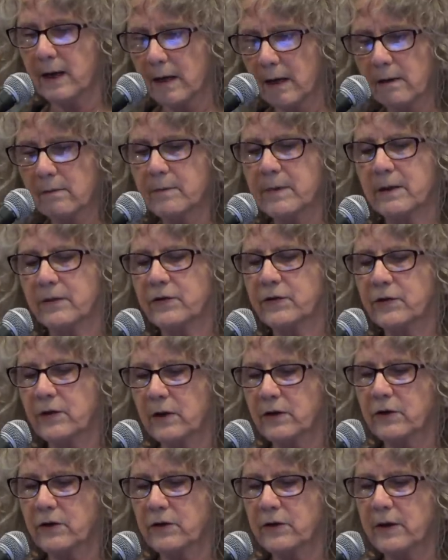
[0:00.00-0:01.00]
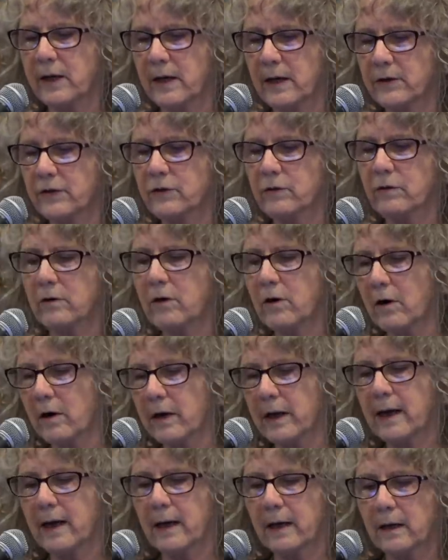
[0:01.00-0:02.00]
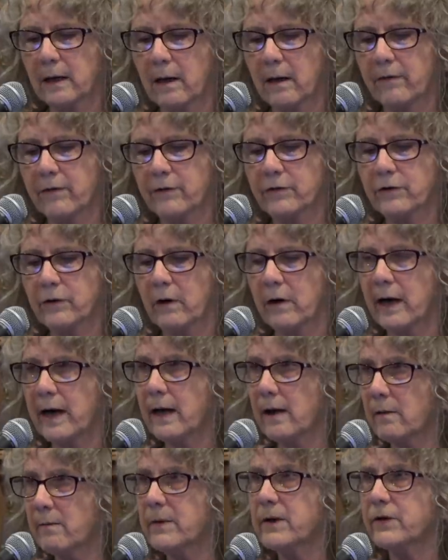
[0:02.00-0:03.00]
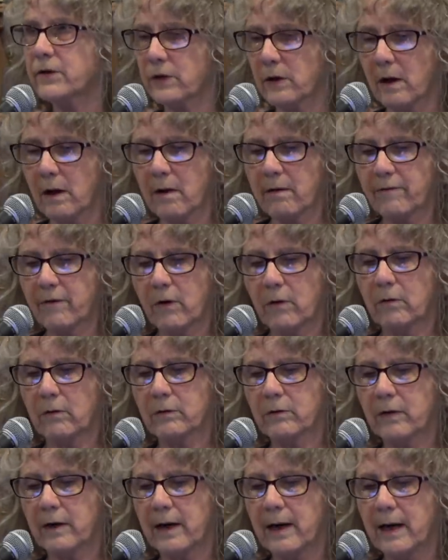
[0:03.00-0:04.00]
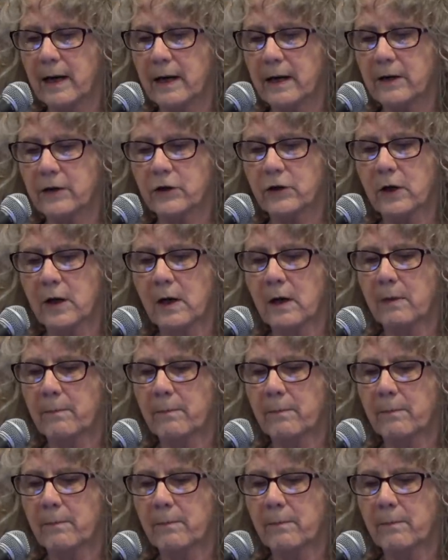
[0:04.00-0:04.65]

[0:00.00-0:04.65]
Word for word: ailments such as cancer, cardiac, and others are ailments of older age,